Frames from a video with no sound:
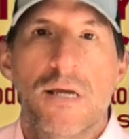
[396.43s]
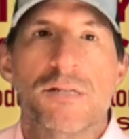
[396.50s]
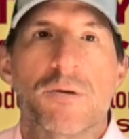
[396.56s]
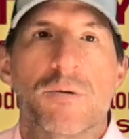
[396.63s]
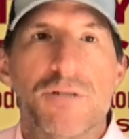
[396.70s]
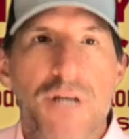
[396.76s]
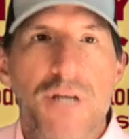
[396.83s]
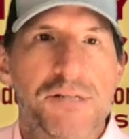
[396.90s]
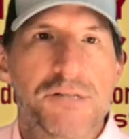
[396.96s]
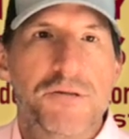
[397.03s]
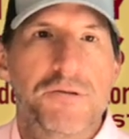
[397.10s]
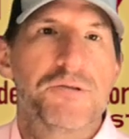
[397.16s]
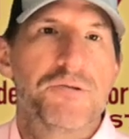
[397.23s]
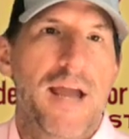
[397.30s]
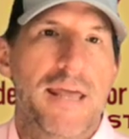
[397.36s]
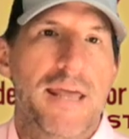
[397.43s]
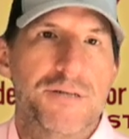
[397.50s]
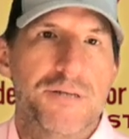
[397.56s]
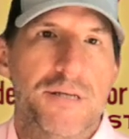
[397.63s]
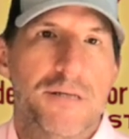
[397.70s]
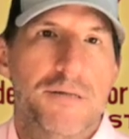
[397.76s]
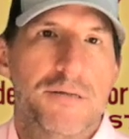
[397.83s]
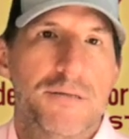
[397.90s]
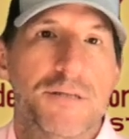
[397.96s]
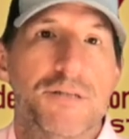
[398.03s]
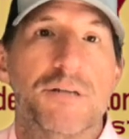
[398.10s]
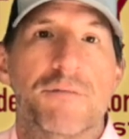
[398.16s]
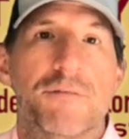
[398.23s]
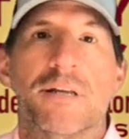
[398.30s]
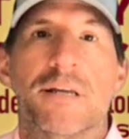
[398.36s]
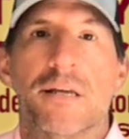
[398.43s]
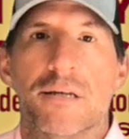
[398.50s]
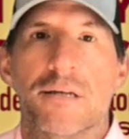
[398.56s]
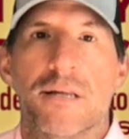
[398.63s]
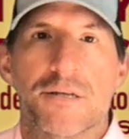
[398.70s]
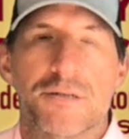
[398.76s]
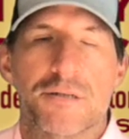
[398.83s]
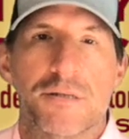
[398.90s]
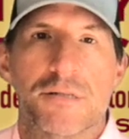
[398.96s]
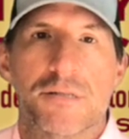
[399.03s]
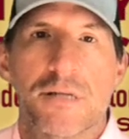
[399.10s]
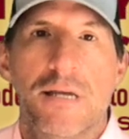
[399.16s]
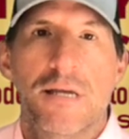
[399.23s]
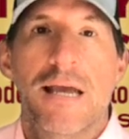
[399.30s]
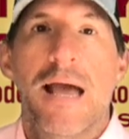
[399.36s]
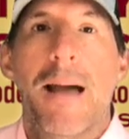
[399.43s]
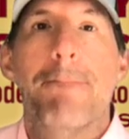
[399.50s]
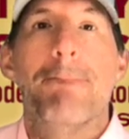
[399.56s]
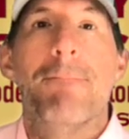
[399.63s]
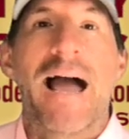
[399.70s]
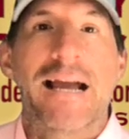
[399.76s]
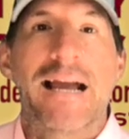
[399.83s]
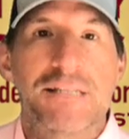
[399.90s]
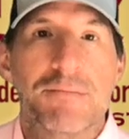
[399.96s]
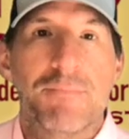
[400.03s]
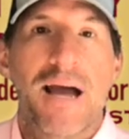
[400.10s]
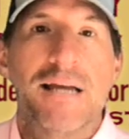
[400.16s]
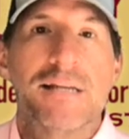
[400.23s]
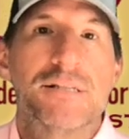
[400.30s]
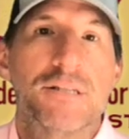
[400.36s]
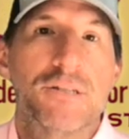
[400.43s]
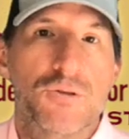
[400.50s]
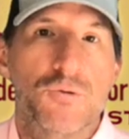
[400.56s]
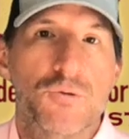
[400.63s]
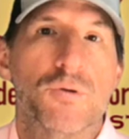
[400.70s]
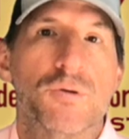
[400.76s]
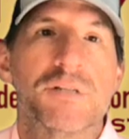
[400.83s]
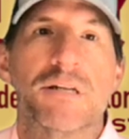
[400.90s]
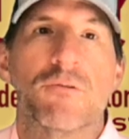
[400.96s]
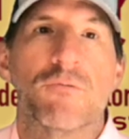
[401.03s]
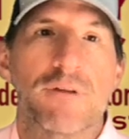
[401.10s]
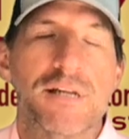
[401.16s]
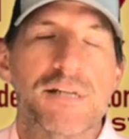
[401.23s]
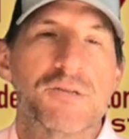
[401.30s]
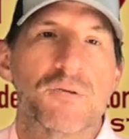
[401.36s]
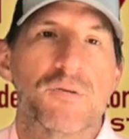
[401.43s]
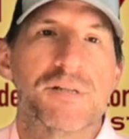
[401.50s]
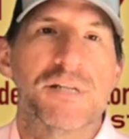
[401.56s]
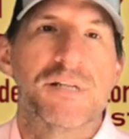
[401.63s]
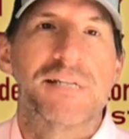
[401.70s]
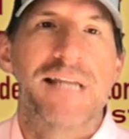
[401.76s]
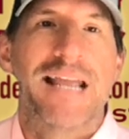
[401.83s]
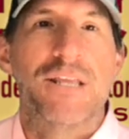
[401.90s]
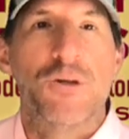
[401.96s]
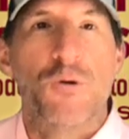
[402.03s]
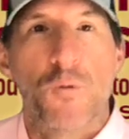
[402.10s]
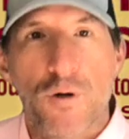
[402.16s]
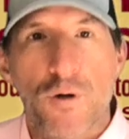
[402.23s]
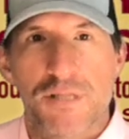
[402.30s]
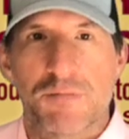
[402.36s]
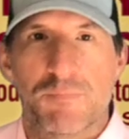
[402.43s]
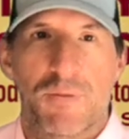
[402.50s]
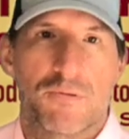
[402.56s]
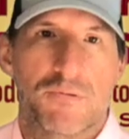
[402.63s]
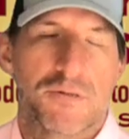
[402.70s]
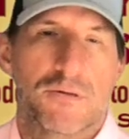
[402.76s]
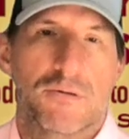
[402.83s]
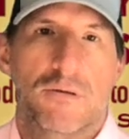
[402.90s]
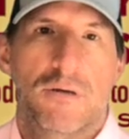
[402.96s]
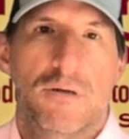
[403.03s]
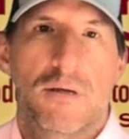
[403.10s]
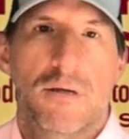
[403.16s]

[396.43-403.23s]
So adjust your strategy to shifting conditions, maximize the tools and resources at your disposal,